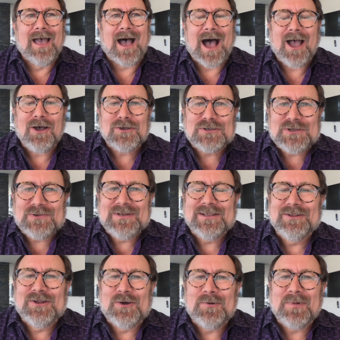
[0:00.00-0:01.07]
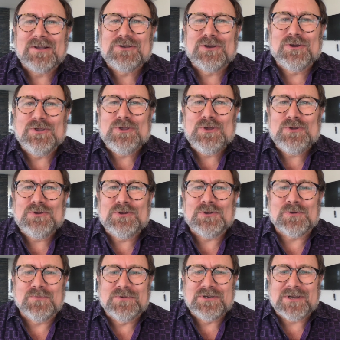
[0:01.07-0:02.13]
I also didn't know about your
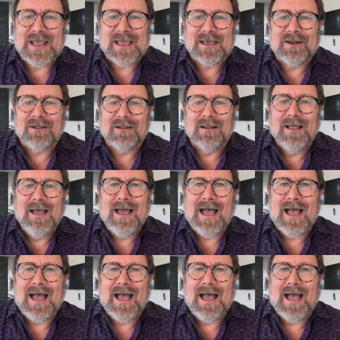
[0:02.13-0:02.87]
YouTube channel.